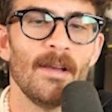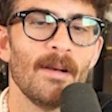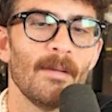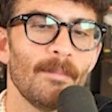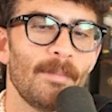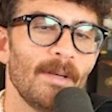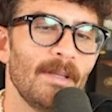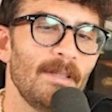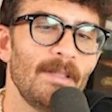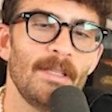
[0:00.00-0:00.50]

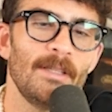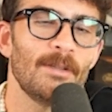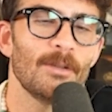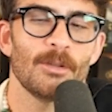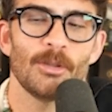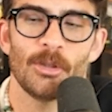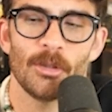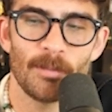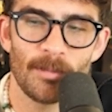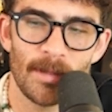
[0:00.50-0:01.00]
but
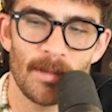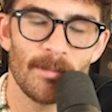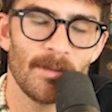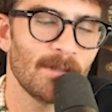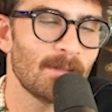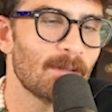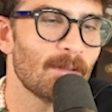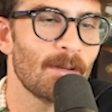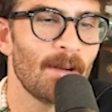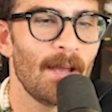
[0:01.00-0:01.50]
neither should be
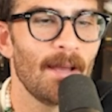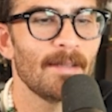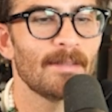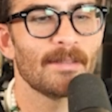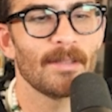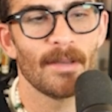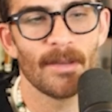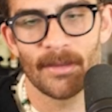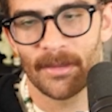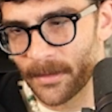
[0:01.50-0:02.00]
Mr.
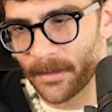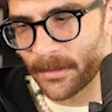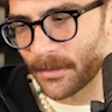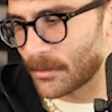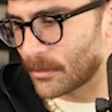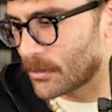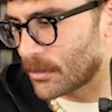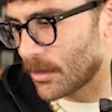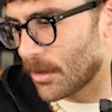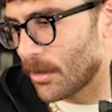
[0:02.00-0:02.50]
Hegseth.
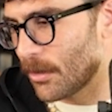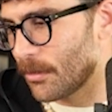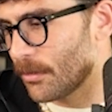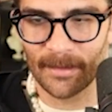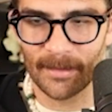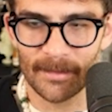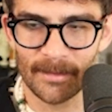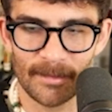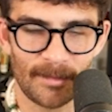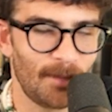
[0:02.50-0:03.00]
So,
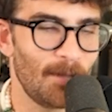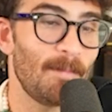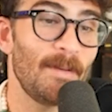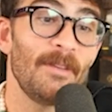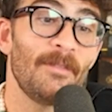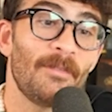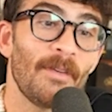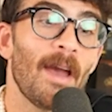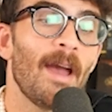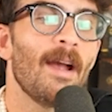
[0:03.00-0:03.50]
to be
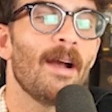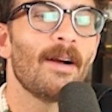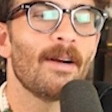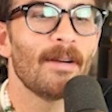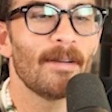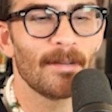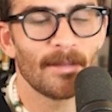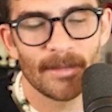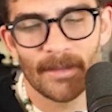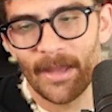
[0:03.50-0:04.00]

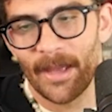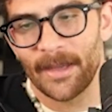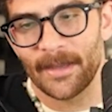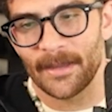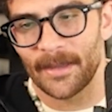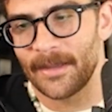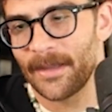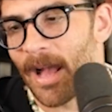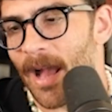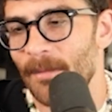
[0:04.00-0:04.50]
fair,
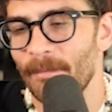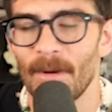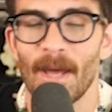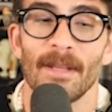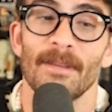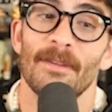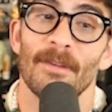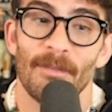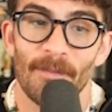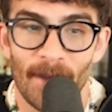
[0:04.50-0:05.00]
like, I'm
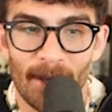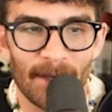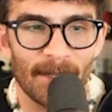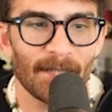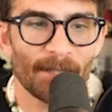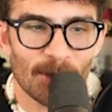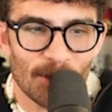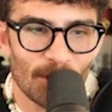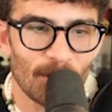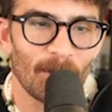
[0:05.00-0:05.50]
not defending
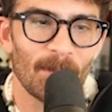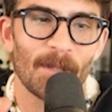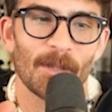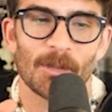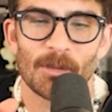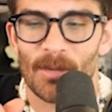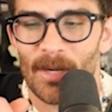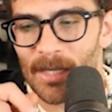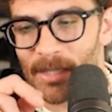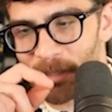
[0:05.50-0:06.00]
this
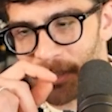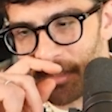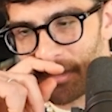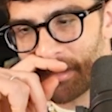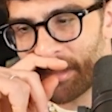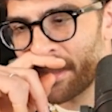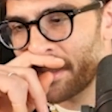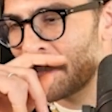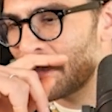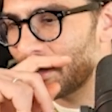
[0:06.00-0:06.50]
administration,
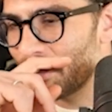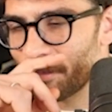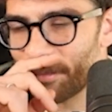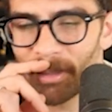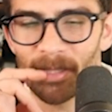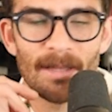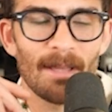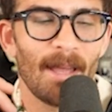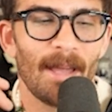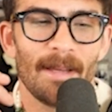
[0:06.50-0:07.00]

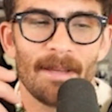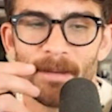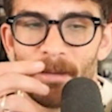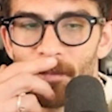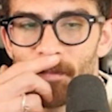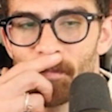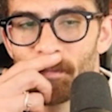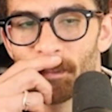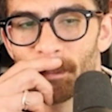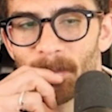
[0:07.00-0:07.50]
but, like,
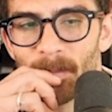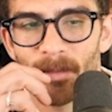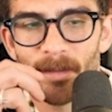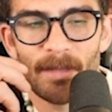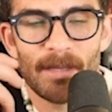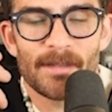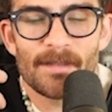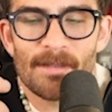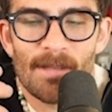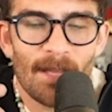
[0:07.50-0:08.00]

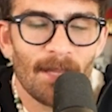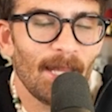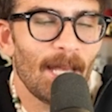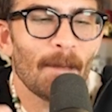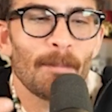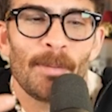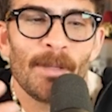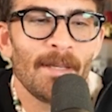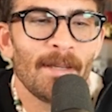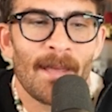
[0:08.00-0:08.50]
it's not
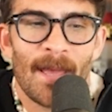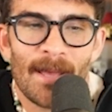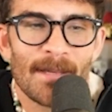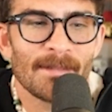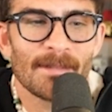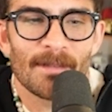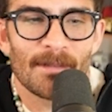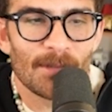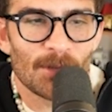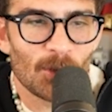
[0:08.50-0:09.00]
like Pete
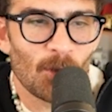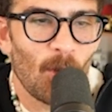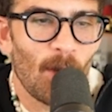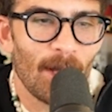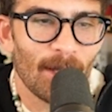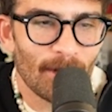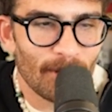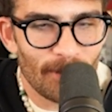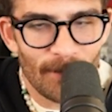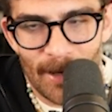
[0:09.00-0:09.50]
Hegseth is
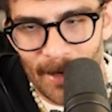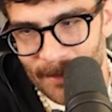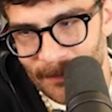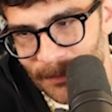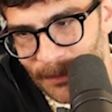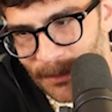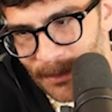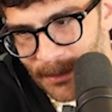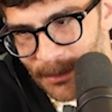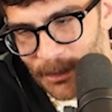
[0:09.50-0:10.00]
qualified
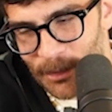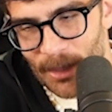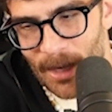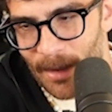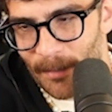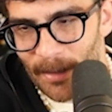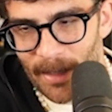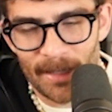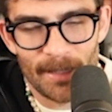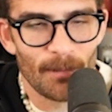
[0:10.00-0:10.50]
for this
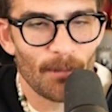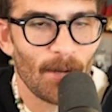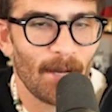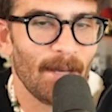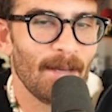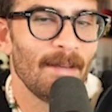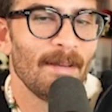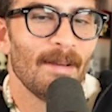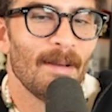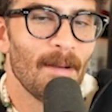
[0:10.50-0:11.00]
job
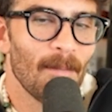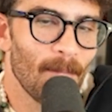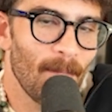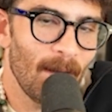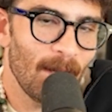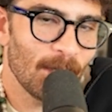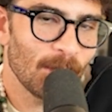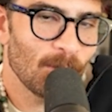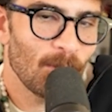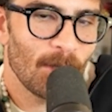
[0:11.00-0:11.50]
anyway.
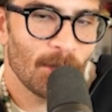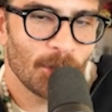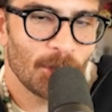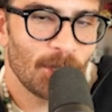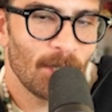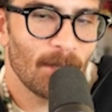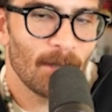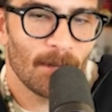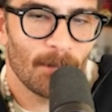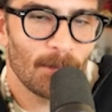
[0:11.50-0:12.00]
Might as well
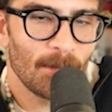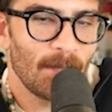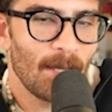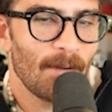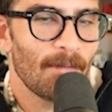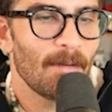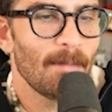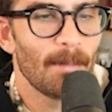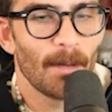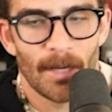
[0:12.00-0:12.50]
share it with
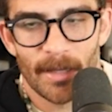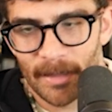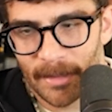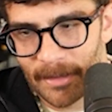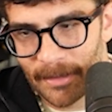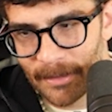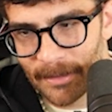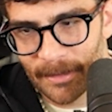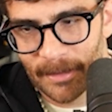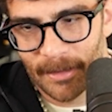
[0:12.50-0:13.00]
everybody, you